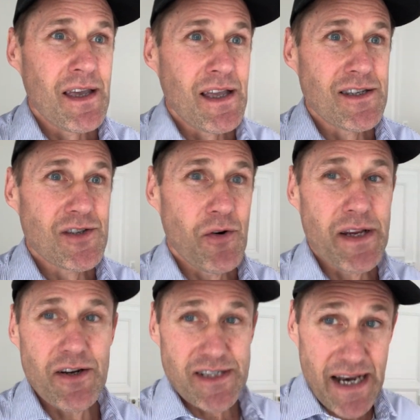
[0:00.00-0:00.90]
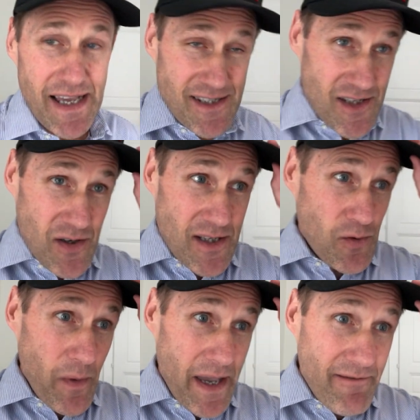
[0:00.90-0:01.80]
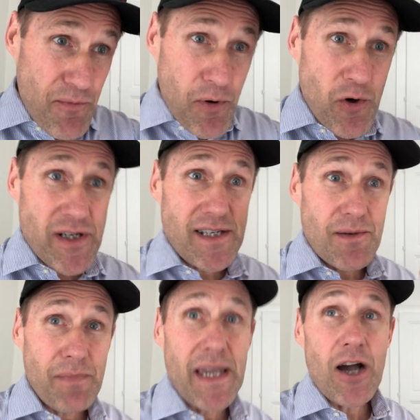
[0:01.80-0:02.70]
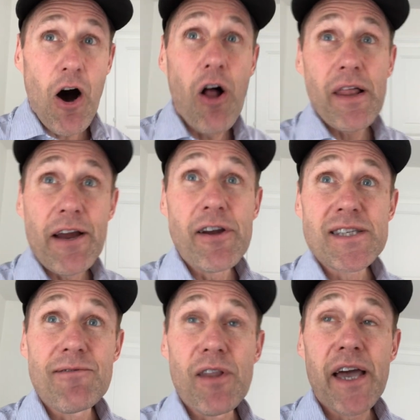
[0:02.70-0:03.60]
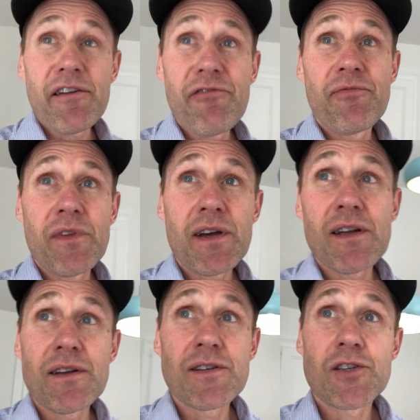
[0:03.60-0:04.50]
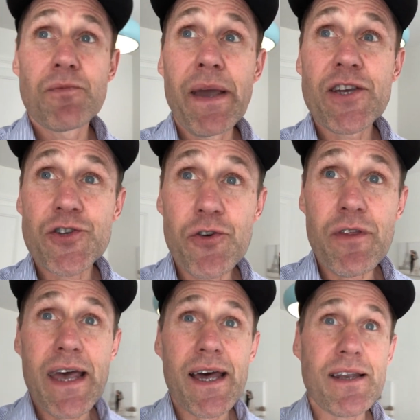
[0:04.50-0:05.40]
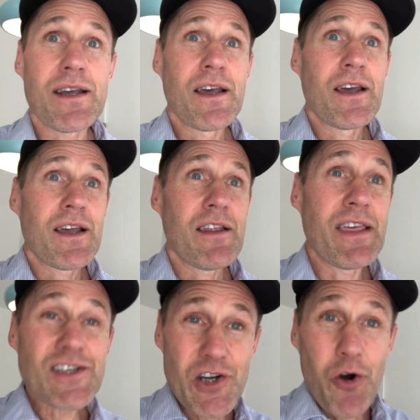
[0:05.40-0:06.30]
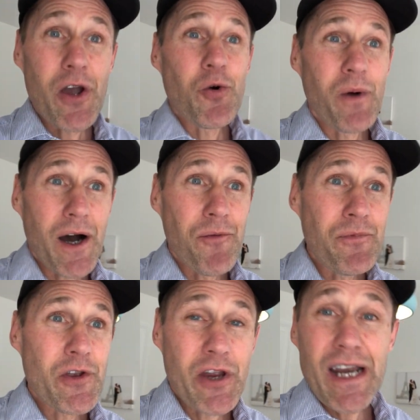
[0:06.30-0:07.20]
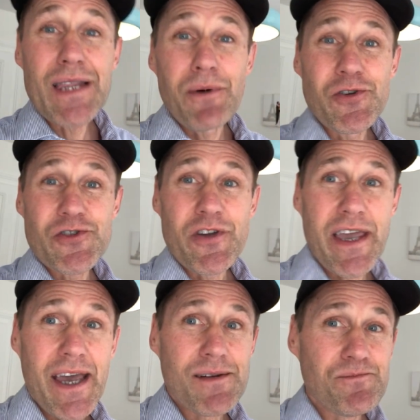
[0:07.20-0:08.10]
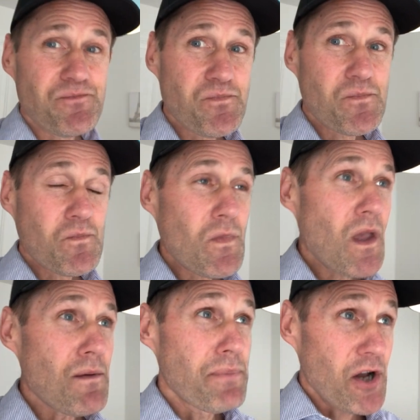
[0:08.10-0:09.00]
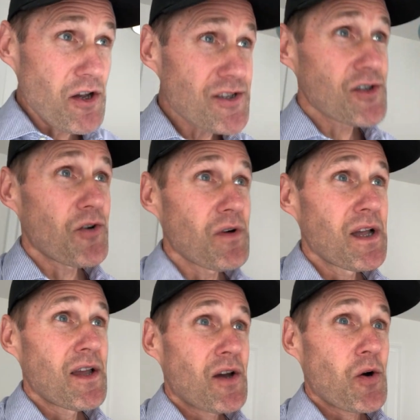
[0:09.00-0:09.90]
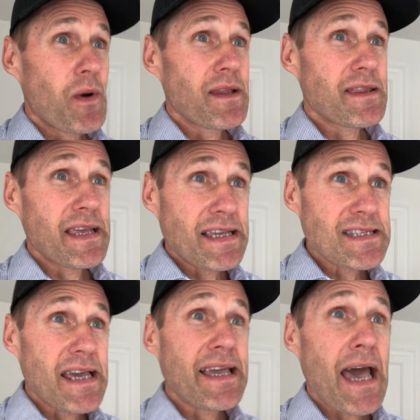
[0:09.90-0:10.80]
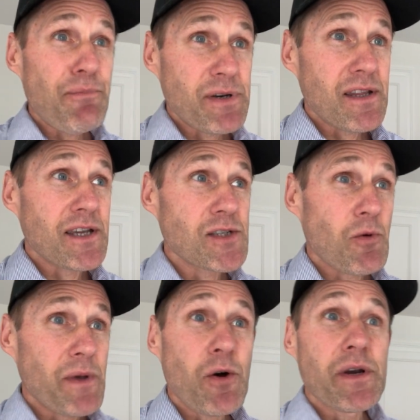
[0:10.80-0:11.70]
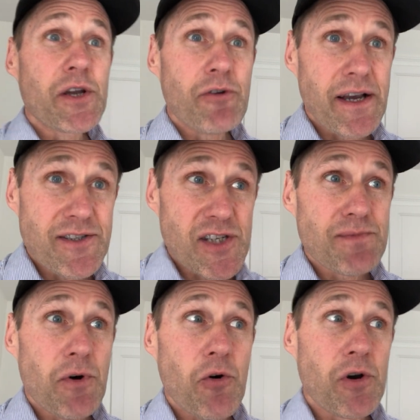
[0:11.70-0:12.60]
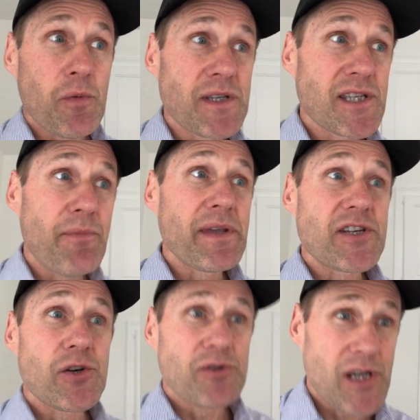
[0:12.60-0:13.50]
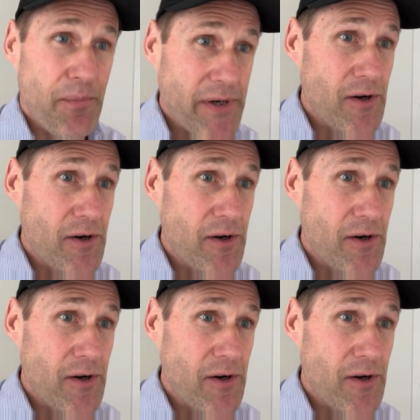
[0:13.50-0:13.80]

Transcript: And so, 10X is a way of approaching, to me, all areas of life to make sure that things are going well, you're getting the most you can, but also when things like happen to this, when we go into crisis mode or when something shows up in